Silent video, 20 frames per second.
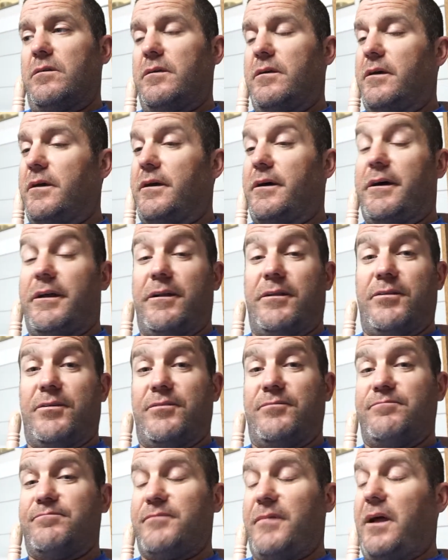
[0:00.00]
yeah, I don't
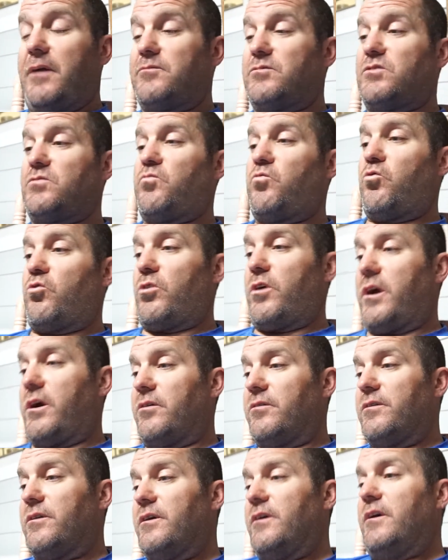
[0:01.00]
know. I'm just wore
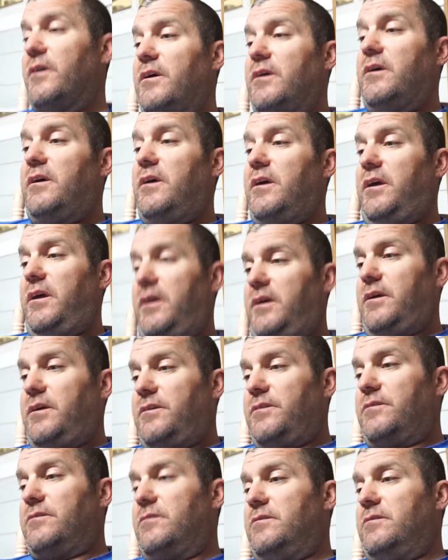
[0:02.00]
out, and